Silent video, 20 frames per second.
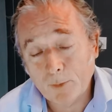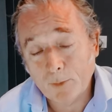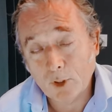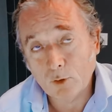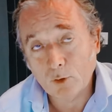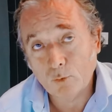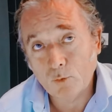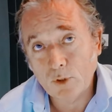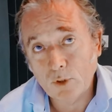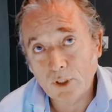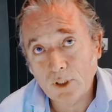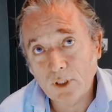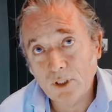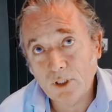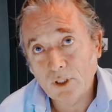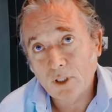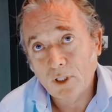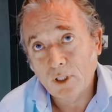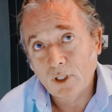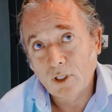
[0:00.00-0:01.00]

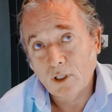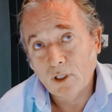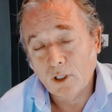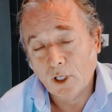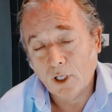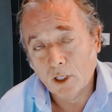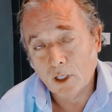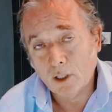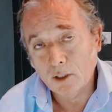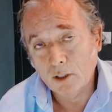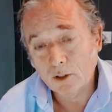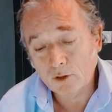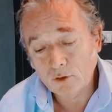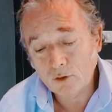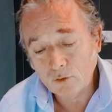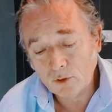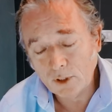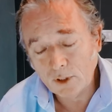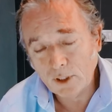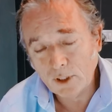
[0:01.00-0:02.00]
We are
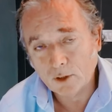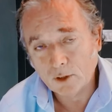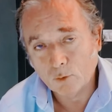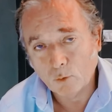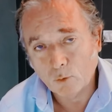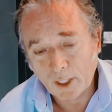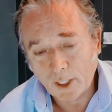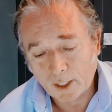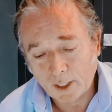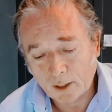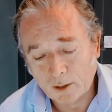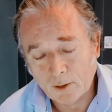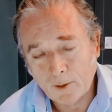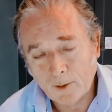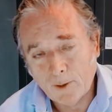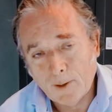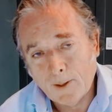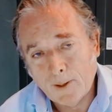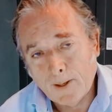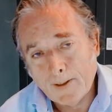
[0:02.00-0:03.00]
acutely aware
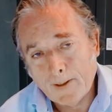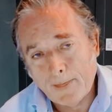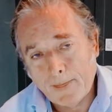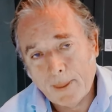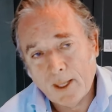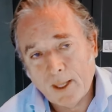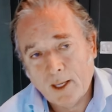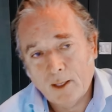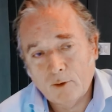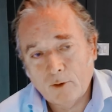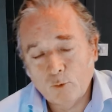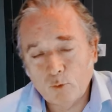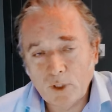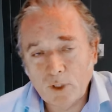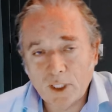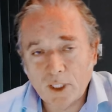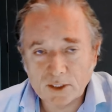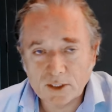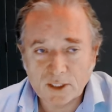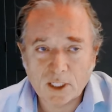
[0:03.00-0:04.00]
that
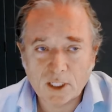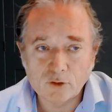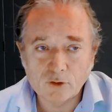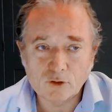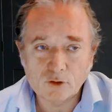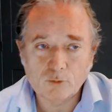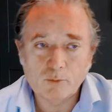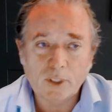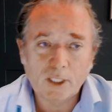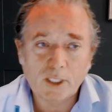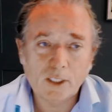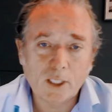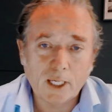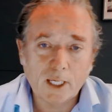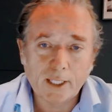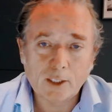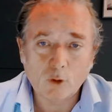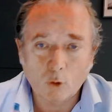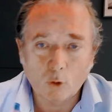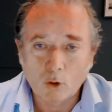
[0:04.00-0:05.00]
we ourselves may
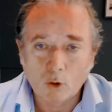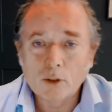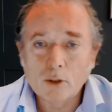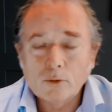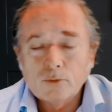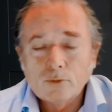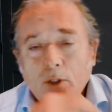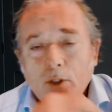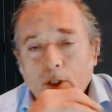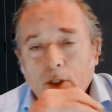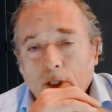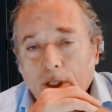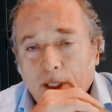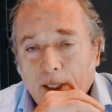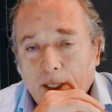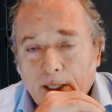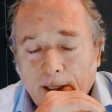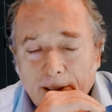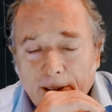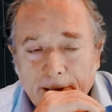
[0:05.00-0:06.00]
like oil
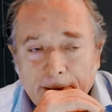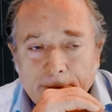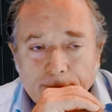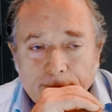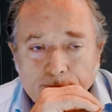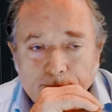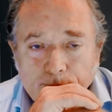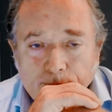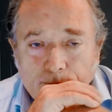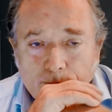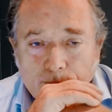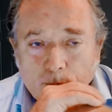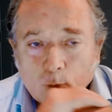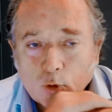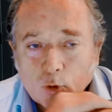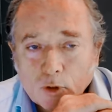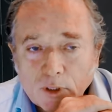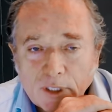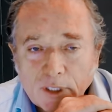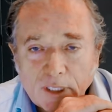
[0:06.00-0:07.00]

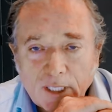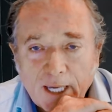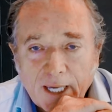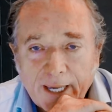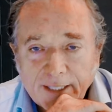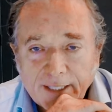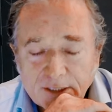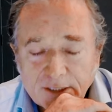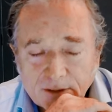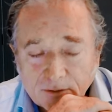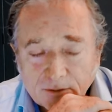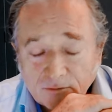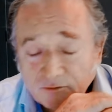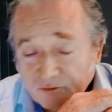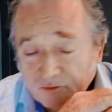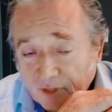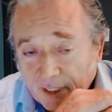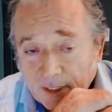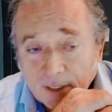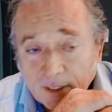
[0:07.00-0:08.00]
more than gas,
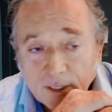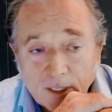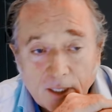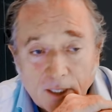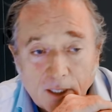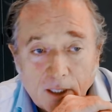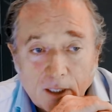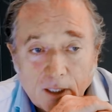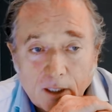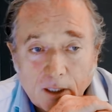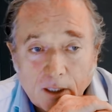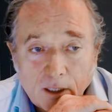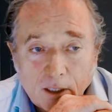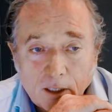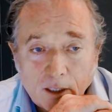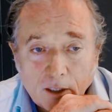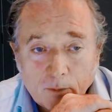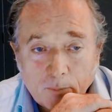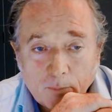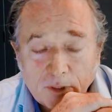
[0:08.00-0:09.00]
fine.
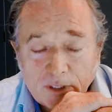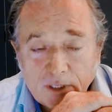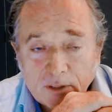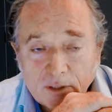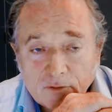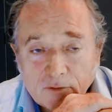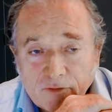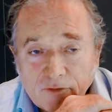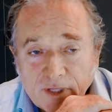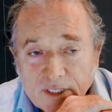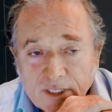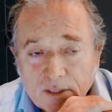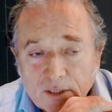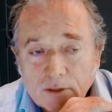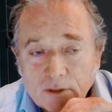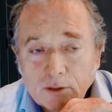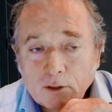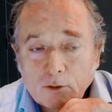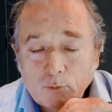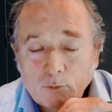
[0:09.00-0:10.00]
But the
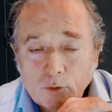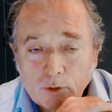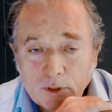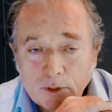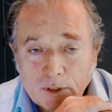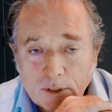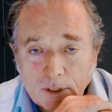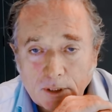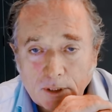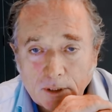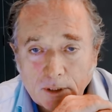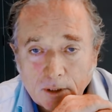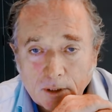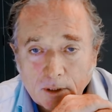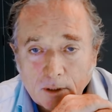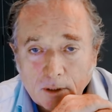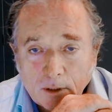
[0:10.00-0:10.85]
investor community